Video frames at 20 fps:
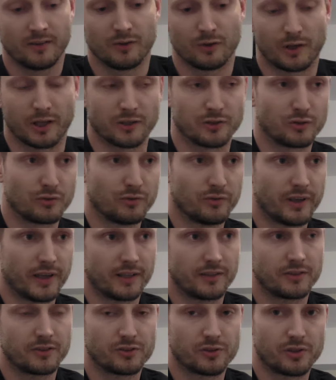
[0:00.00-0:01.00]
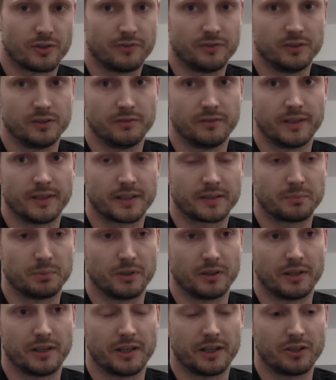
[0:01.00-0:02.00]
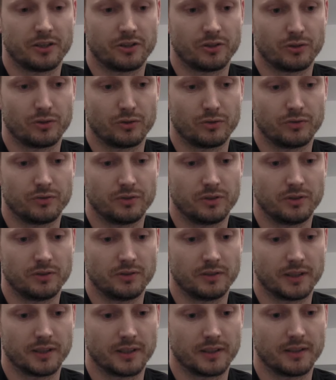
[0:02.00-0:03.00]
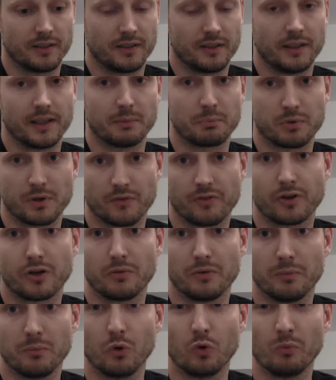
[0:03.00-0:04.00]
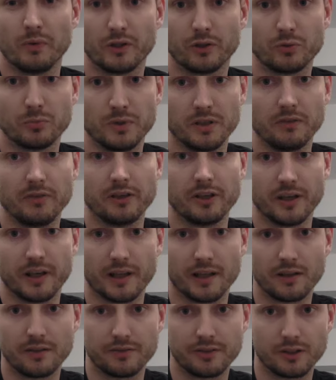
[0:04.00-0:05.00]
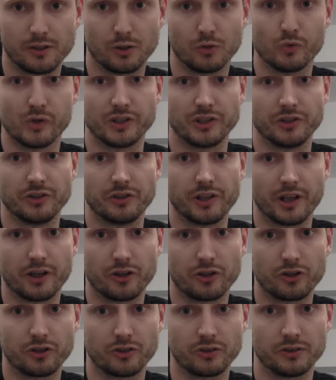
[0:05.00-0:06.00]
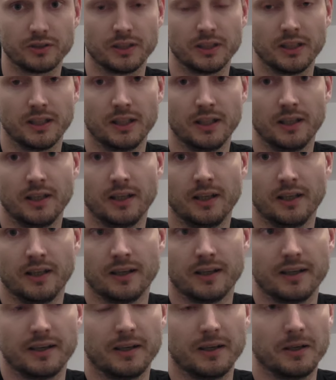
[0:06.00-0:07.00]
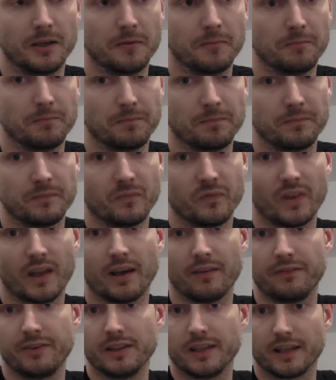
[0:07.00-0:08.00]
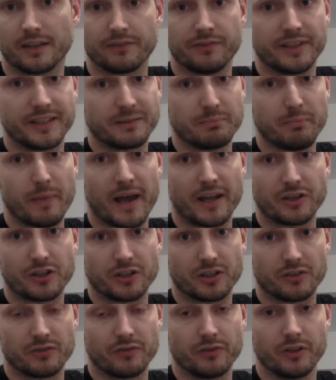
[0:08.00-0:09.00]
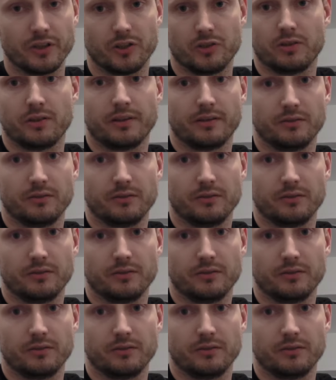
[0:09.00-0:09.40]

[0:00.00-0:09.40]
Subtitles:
Okay, so that's roughly the explanation of, like, I prefer the movement to be very healthy, always in tension, I feel like this matches the